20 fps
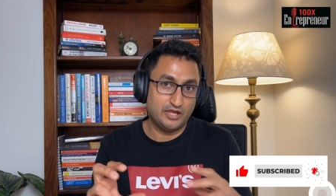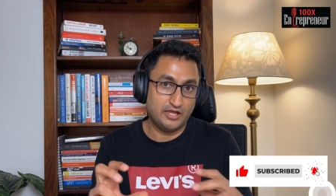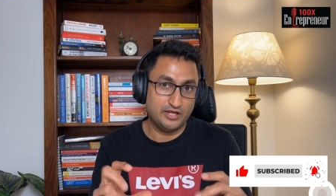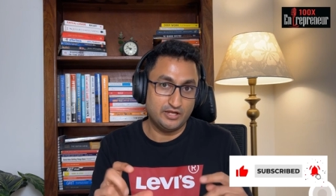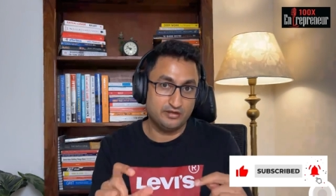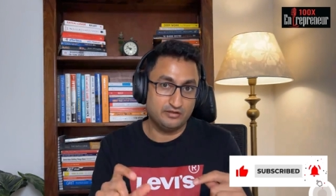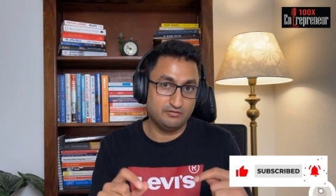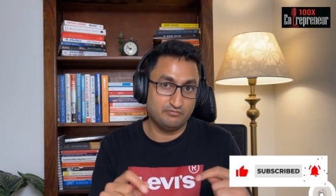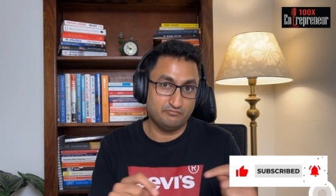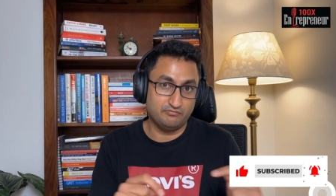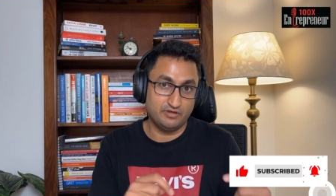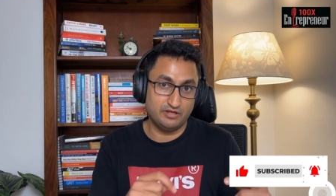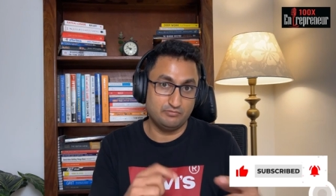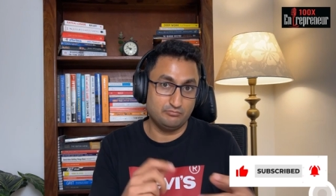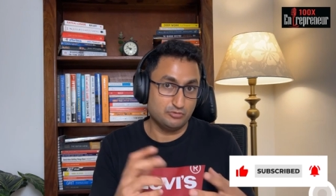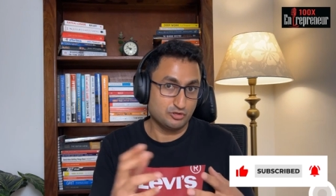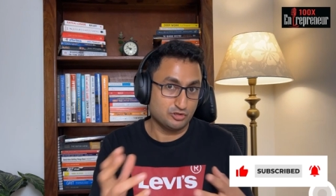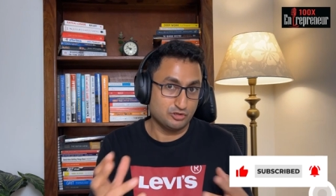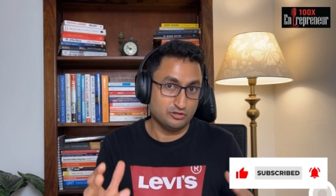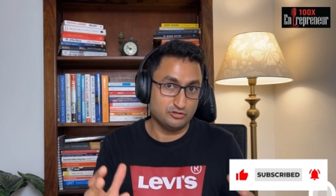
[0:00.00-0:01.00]
And
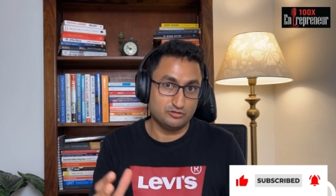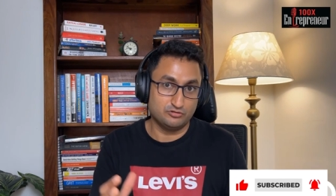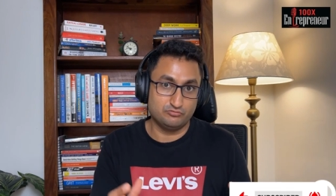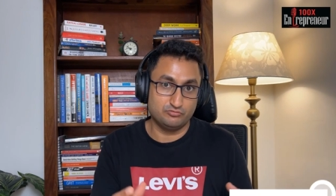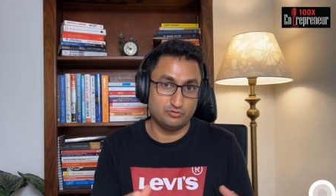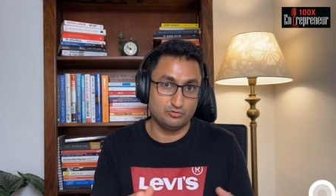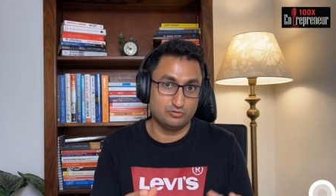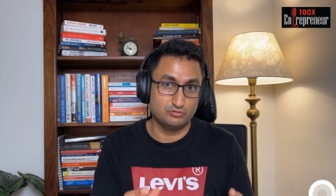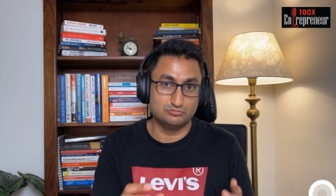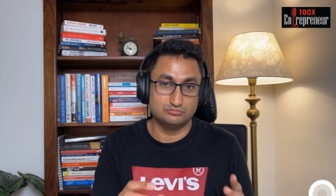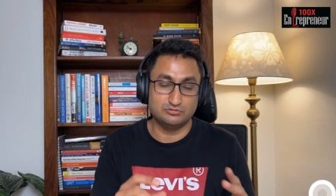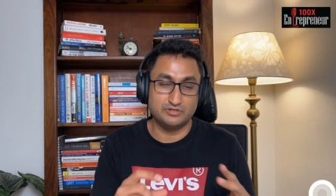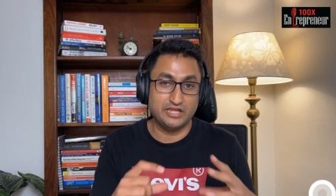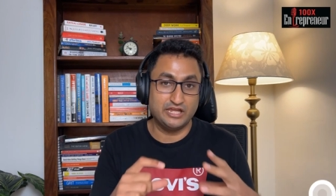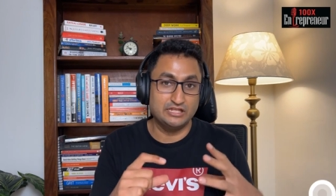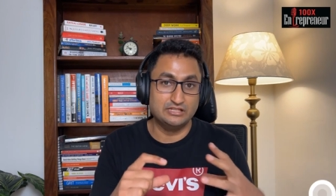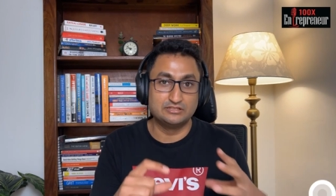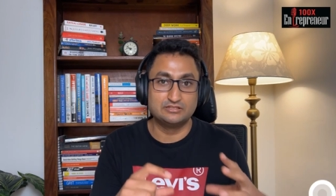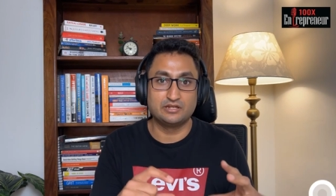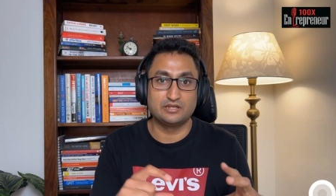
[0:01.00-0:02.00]
when, because of, you know,
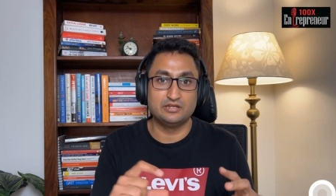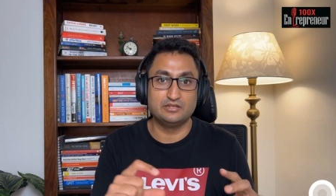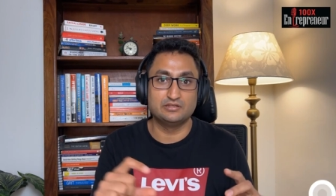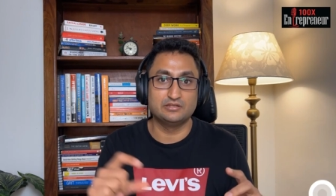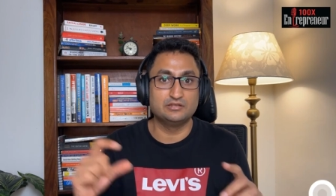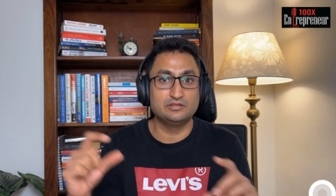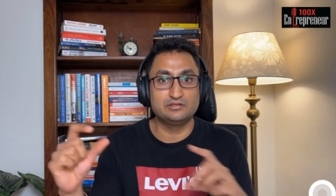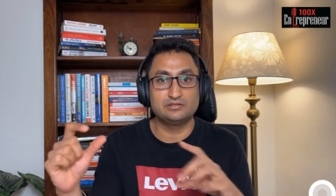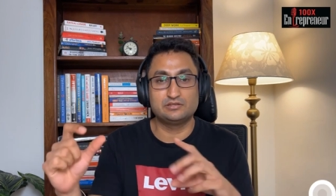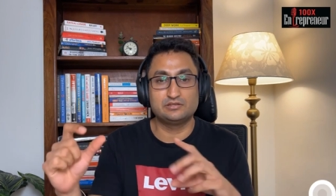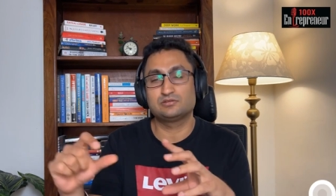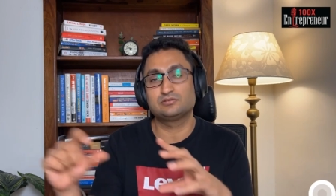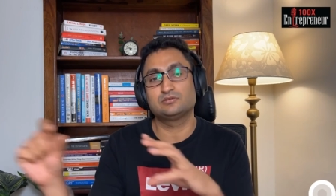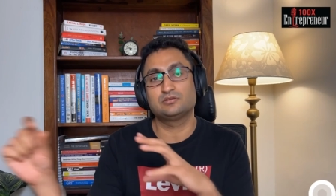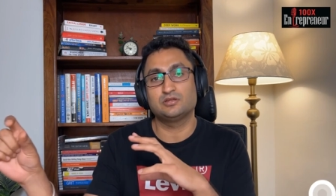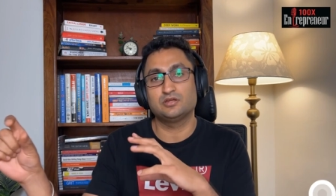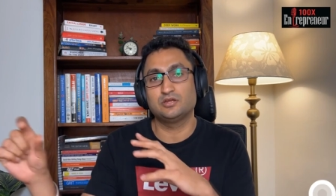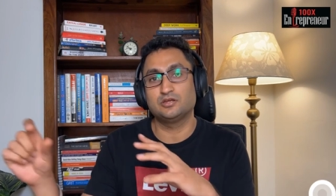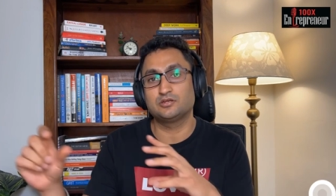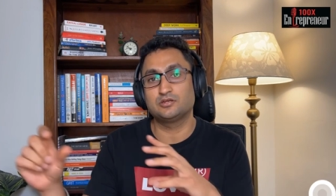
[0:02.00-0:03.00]
health reasons,
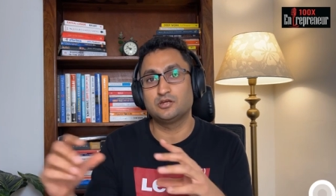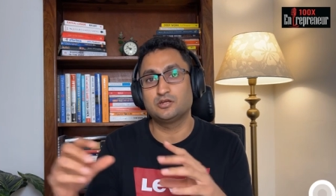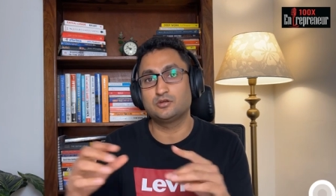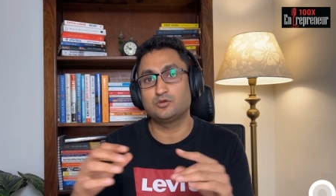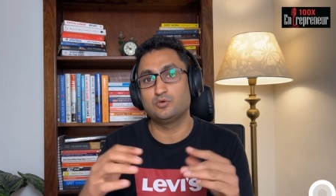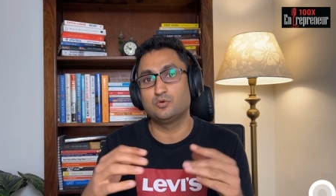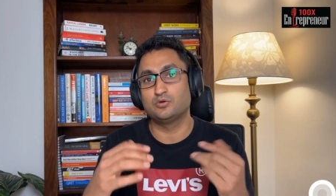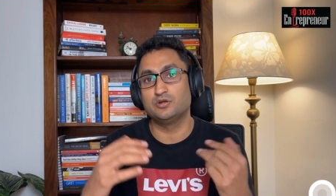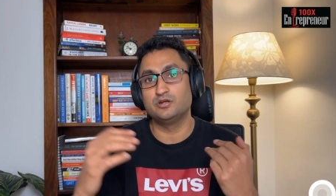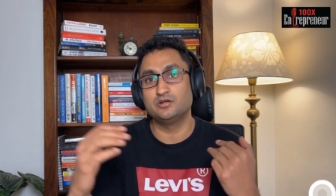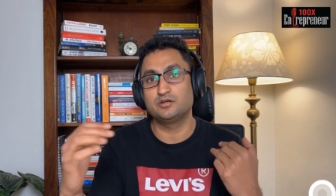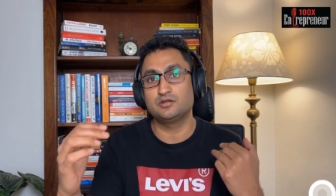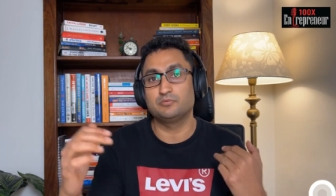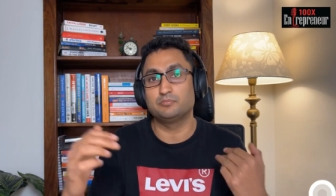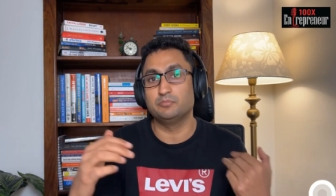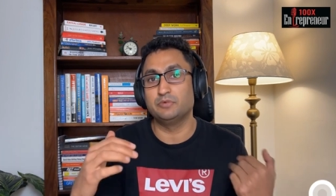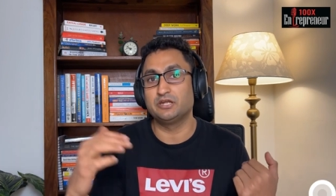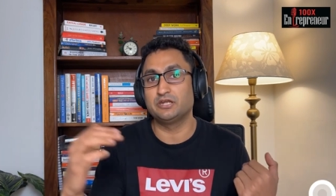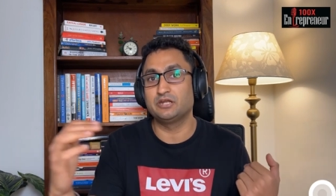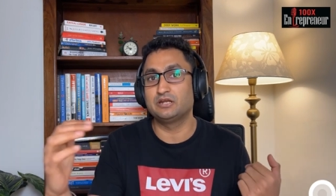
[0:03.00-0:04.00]
it couldn't
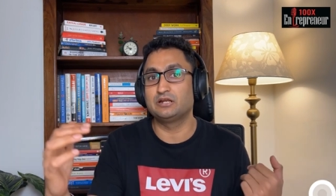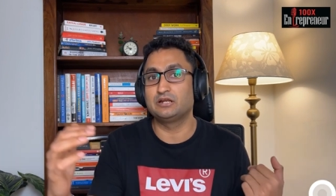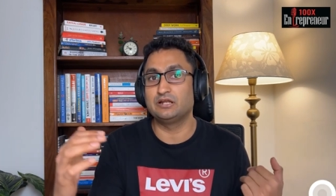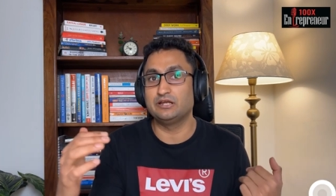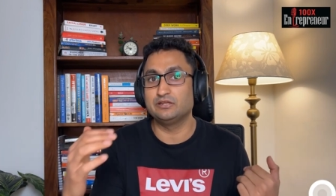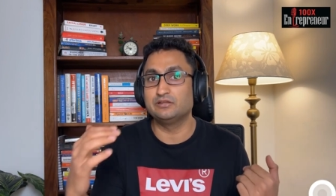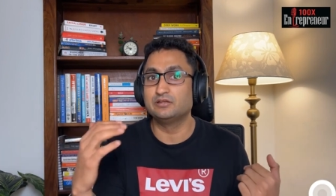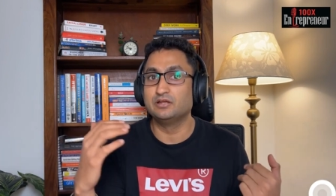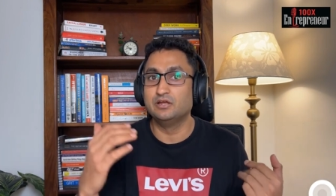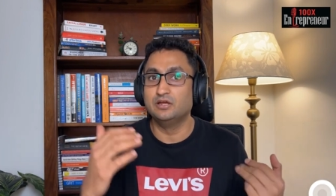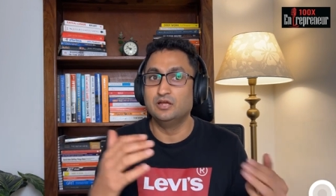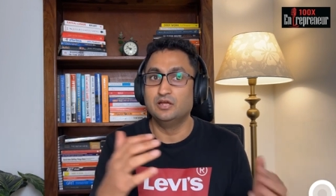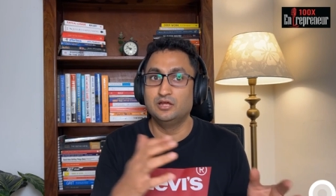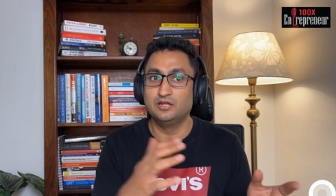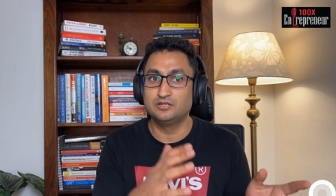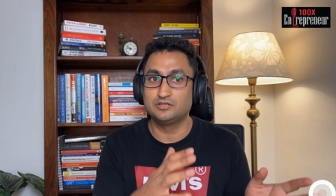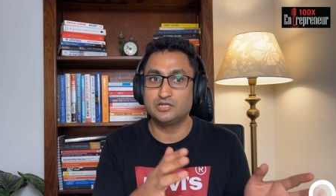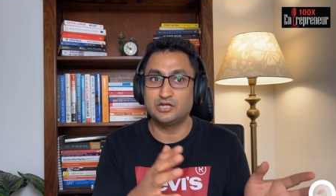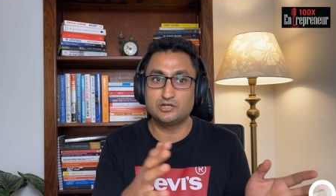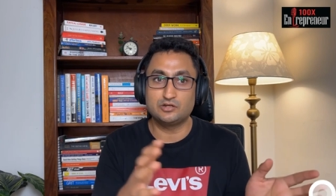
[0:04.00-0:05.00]
materialize,
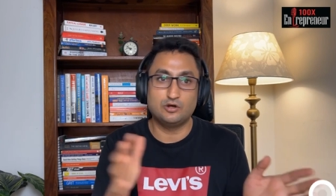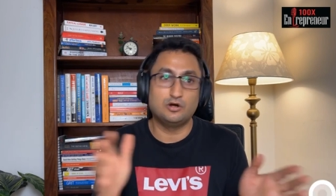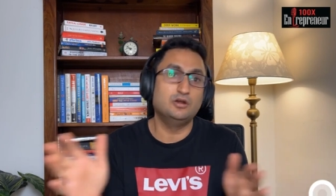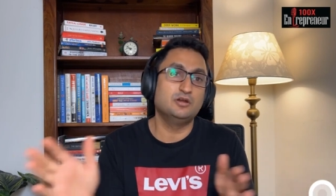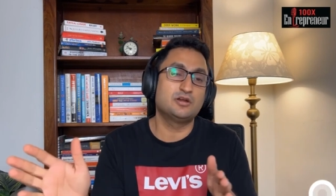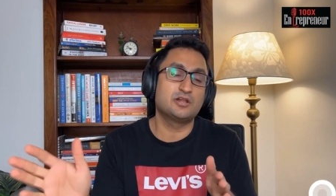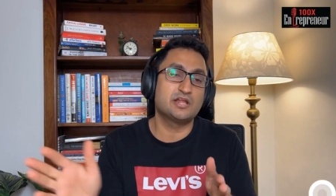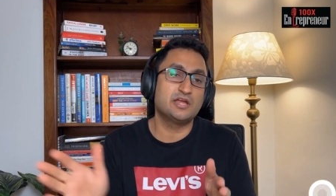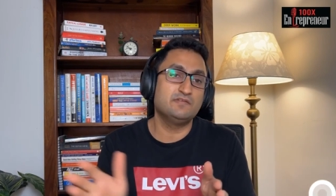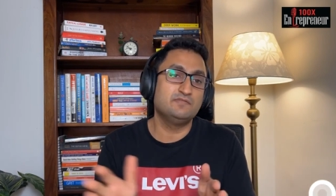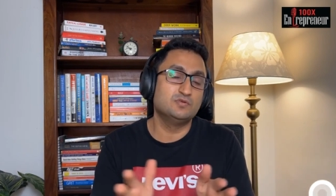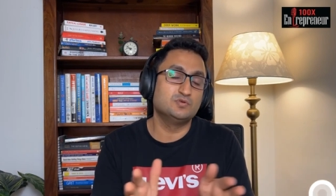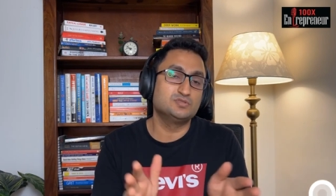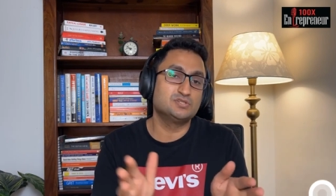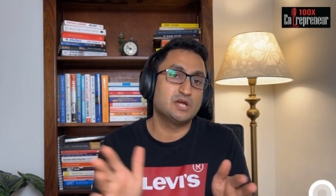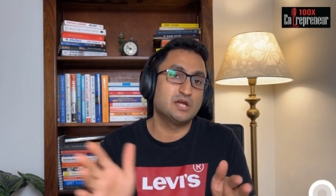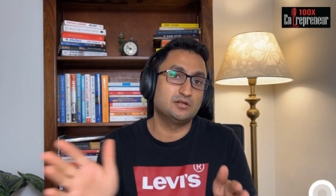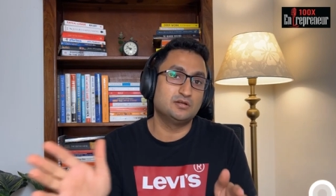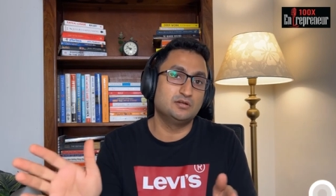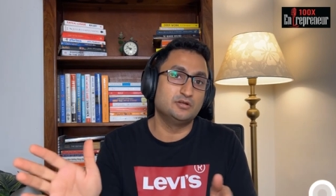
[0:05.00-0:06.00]
that all drive
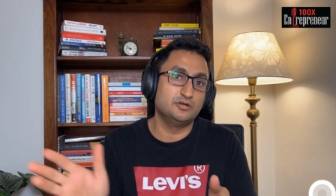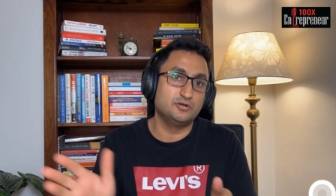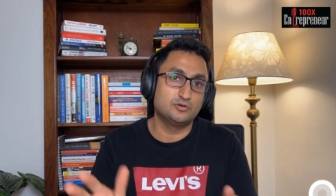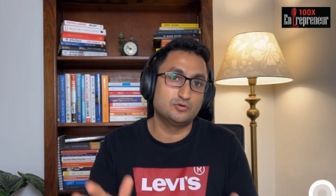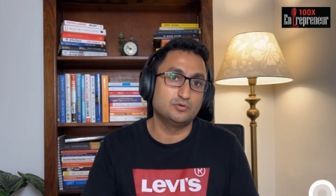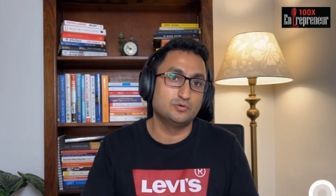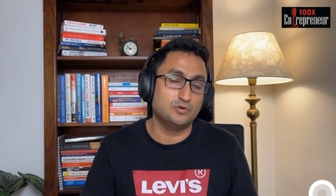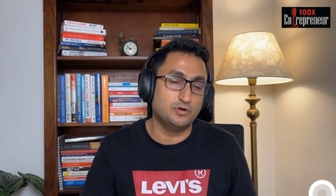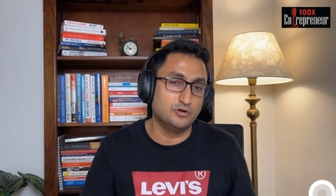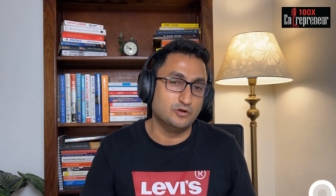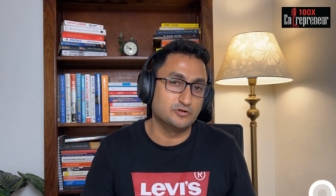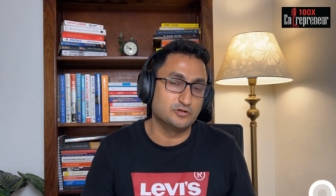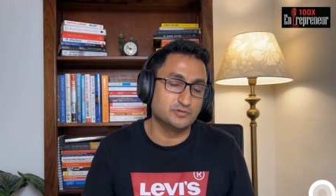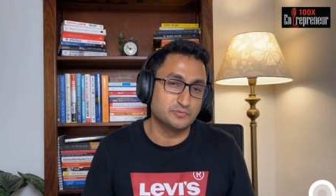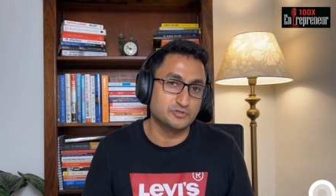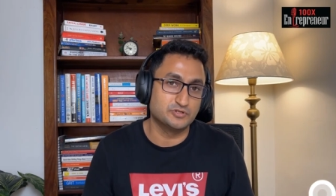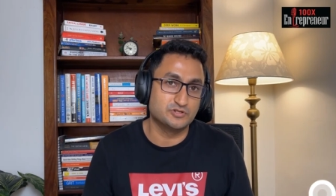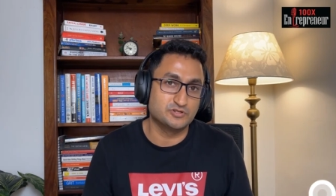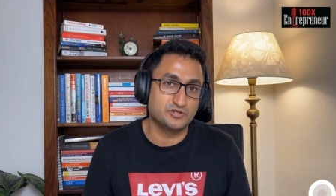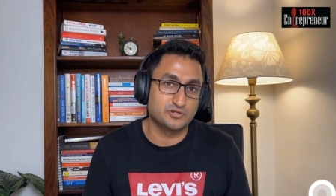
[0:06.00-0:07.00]
you channeled into
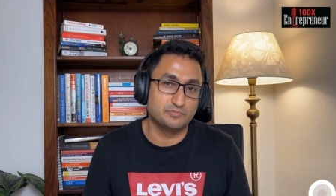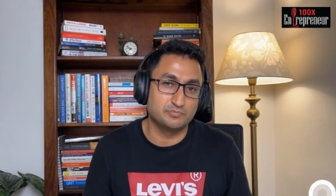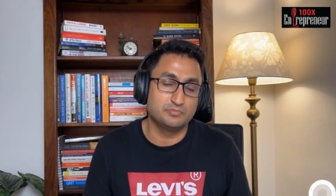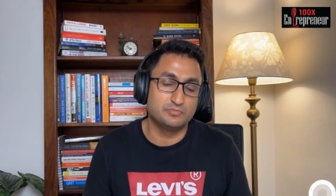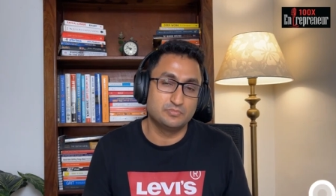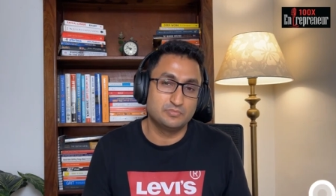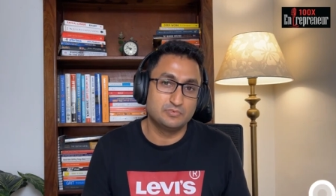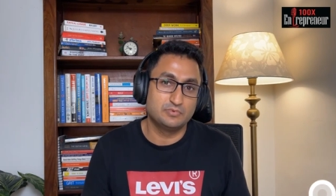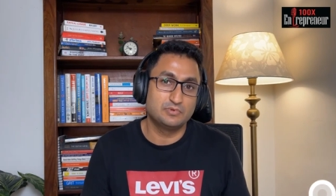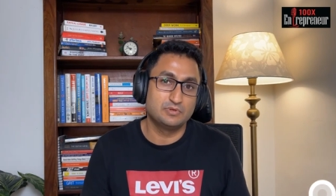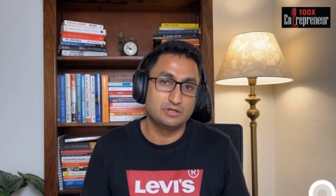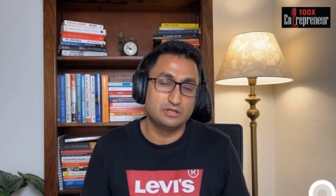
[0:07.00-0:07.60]
entrepreneurship.